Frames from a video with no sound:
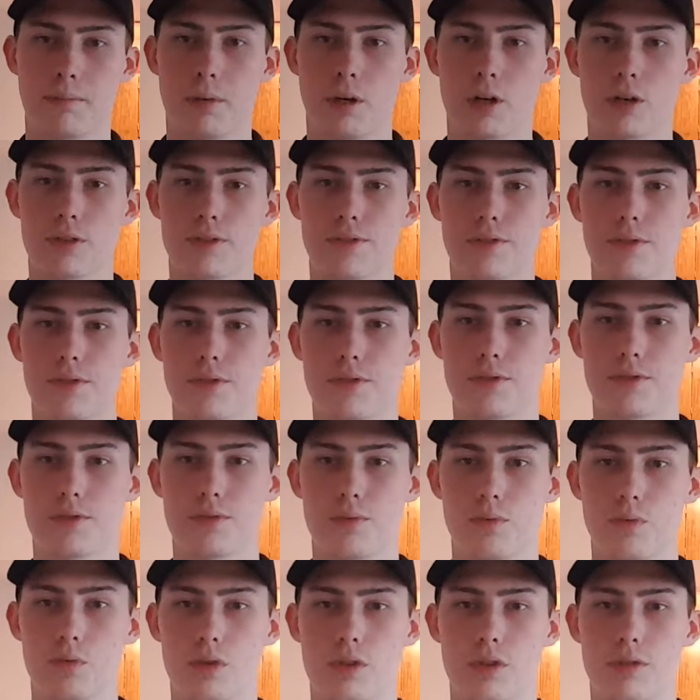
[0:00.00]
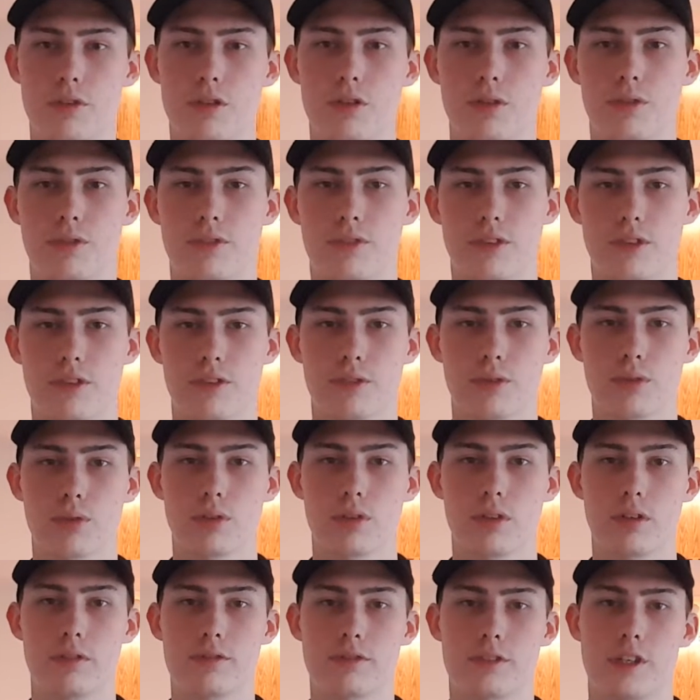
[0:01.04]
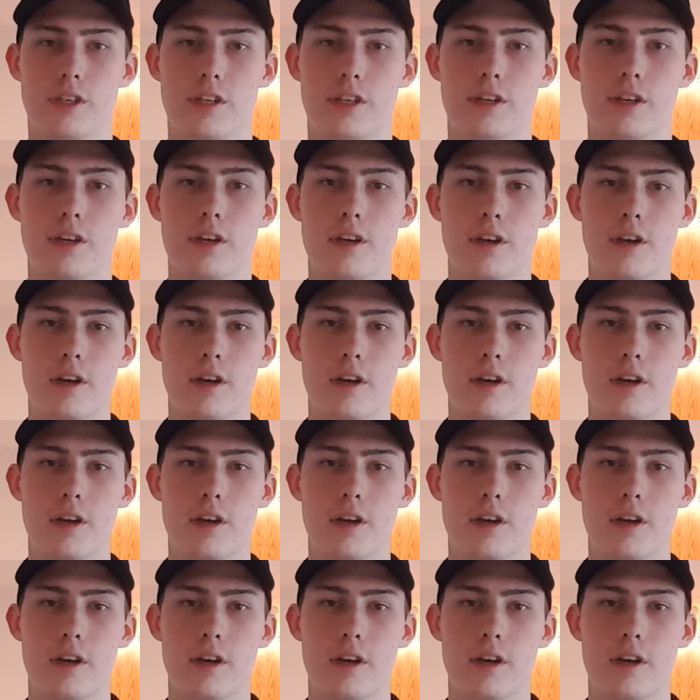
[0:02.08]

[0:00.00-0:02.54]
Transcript: parcels would use this sort of like